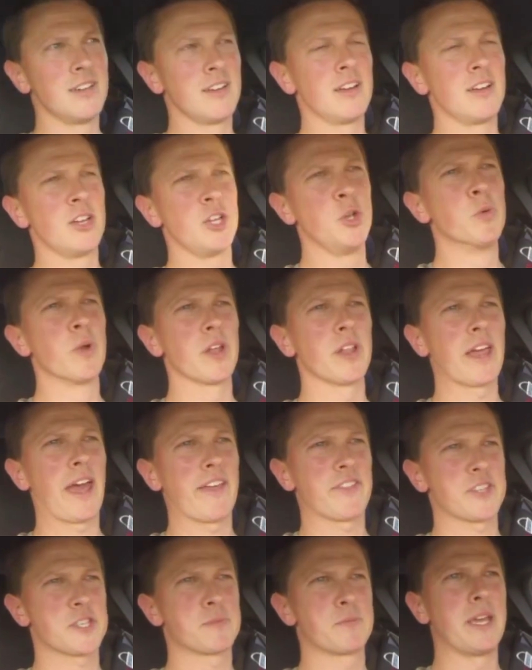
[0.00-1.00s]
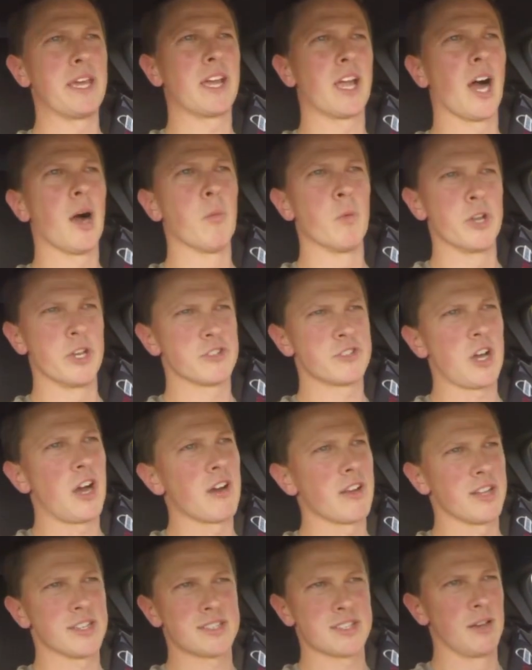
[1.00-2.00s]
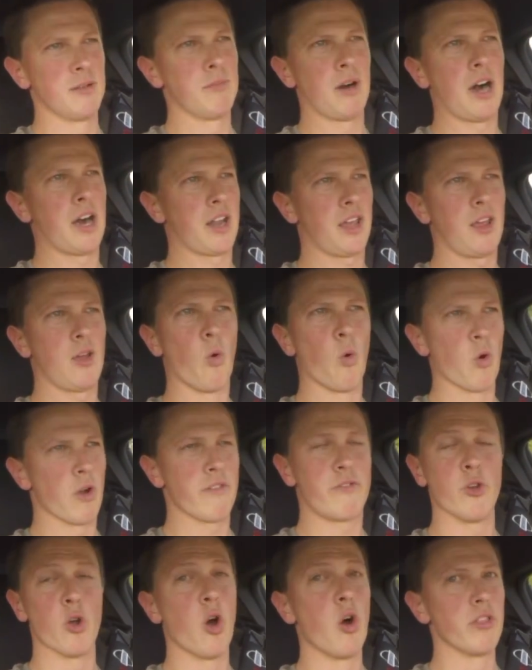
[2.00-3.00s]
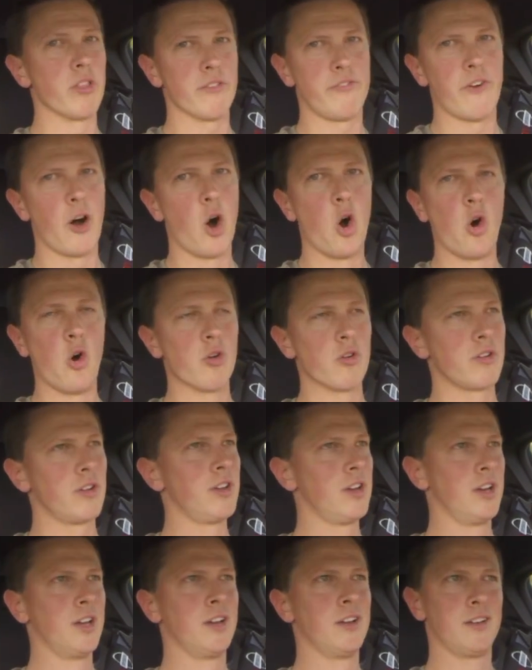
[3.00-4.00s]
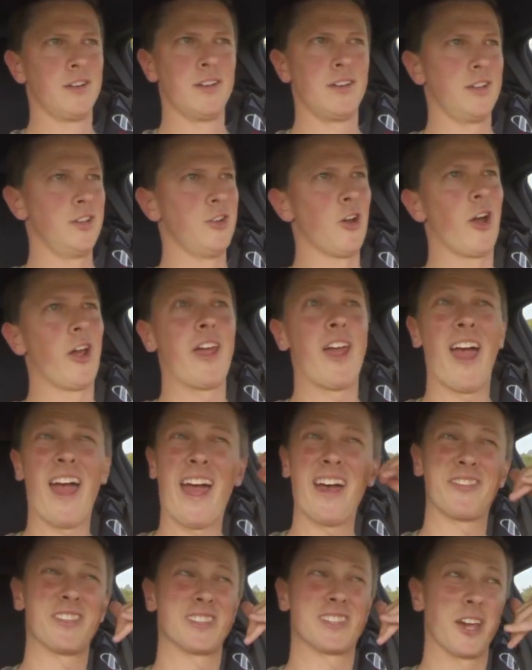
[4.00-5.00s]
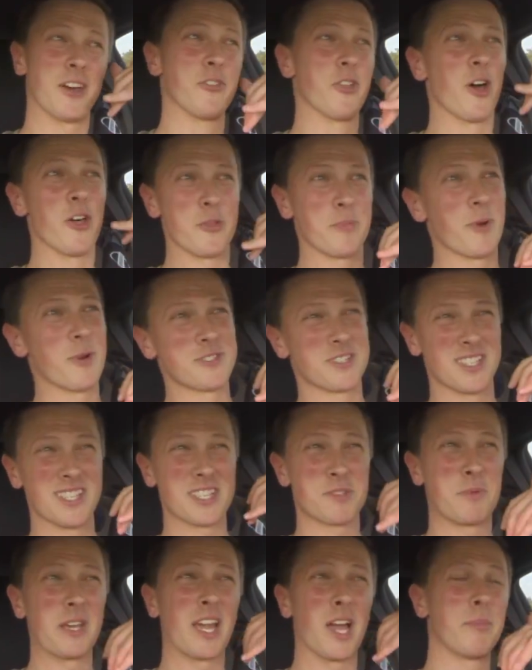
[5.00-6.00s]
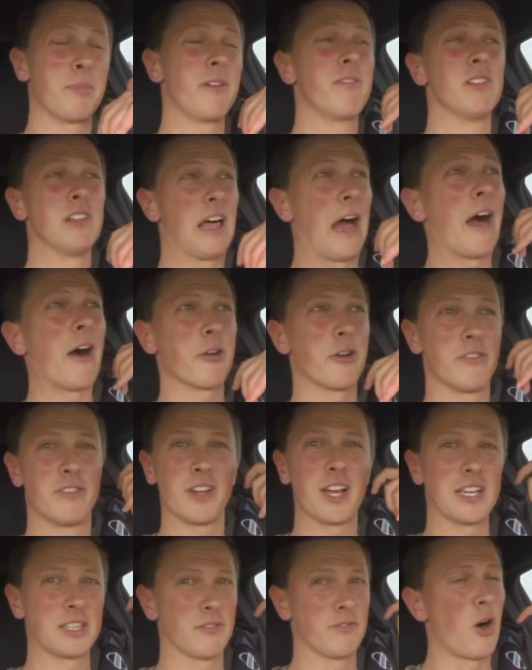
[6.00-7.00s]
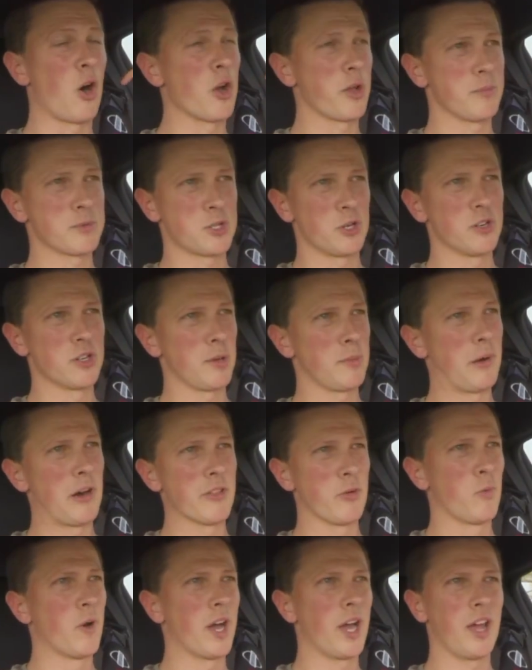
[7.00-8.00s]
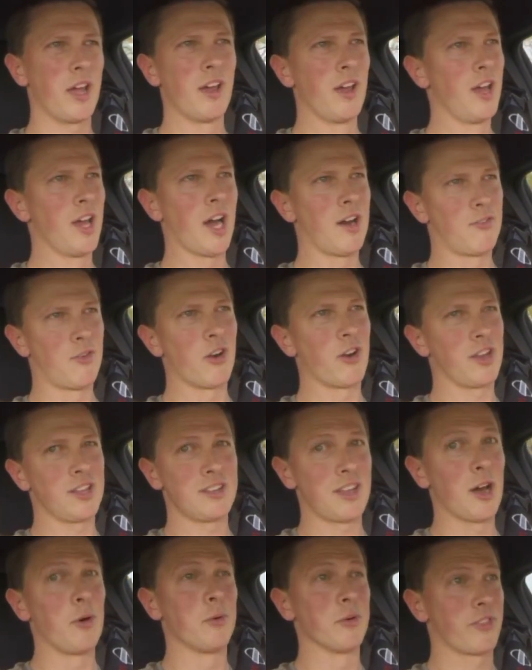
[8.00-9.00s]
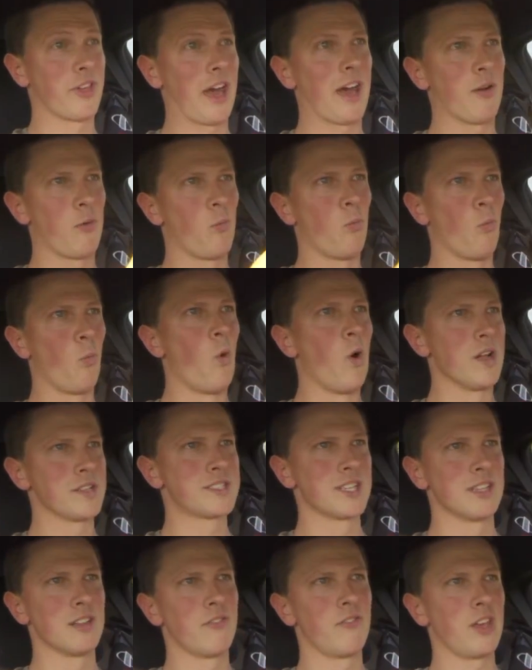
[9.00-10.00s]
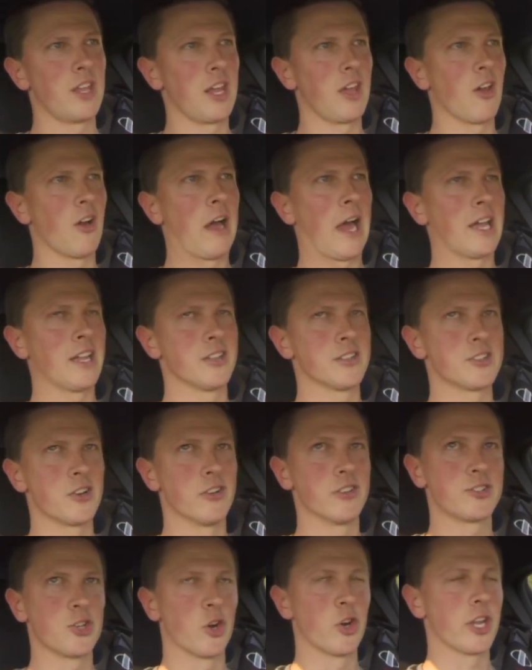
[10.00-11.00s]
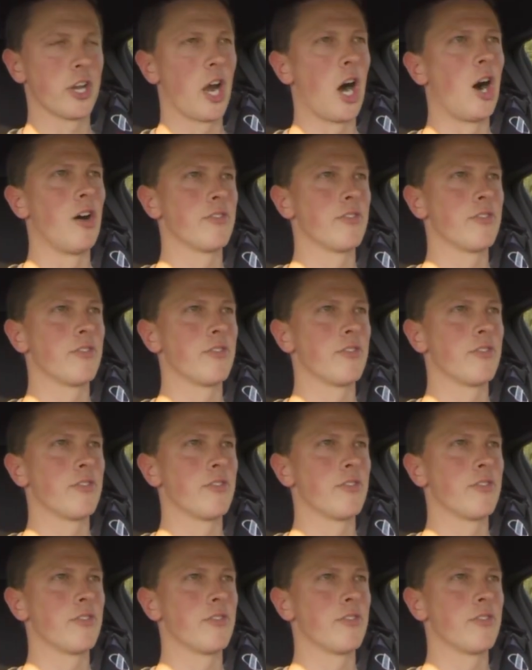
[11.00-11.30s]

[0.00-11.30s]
You really have to speak up when you're talking to somebody, or if you're on the phone, you know, you have to tell the other person to speak up even louder if you got the volume turned up all the way. I've already dealt with that once in the video. I had to turn it off.